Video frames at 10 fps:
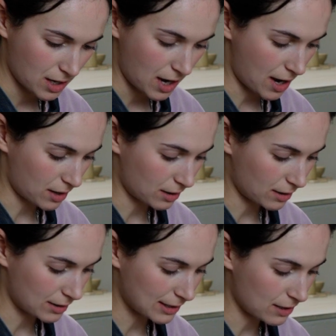I'll
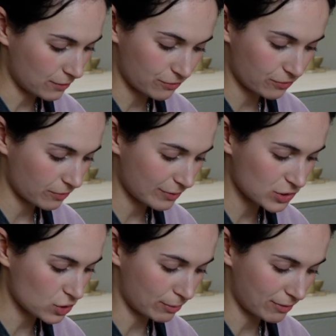leave
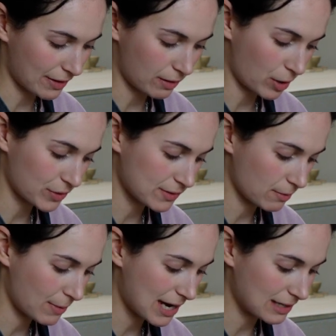some around the bottom,
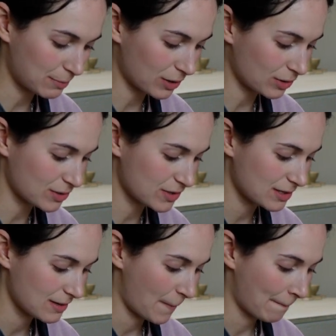mainly because
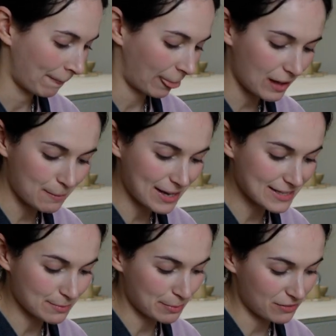it makes
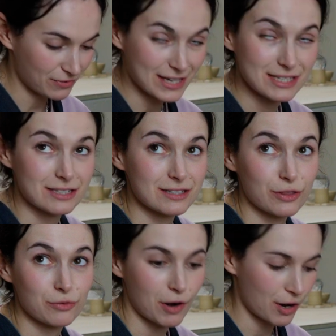them a bit faster to
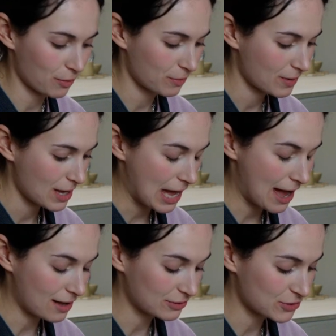throw.
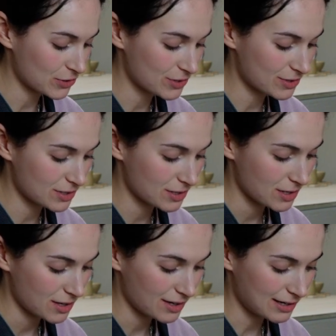I'll just
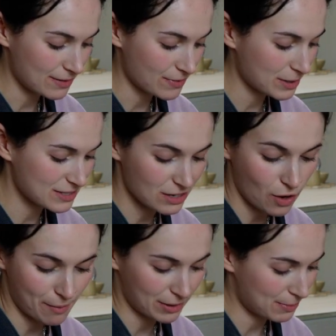leave it because I know
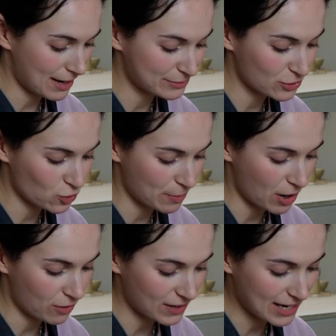I'm going to be able to trim it
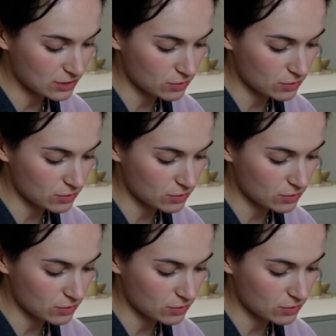off later.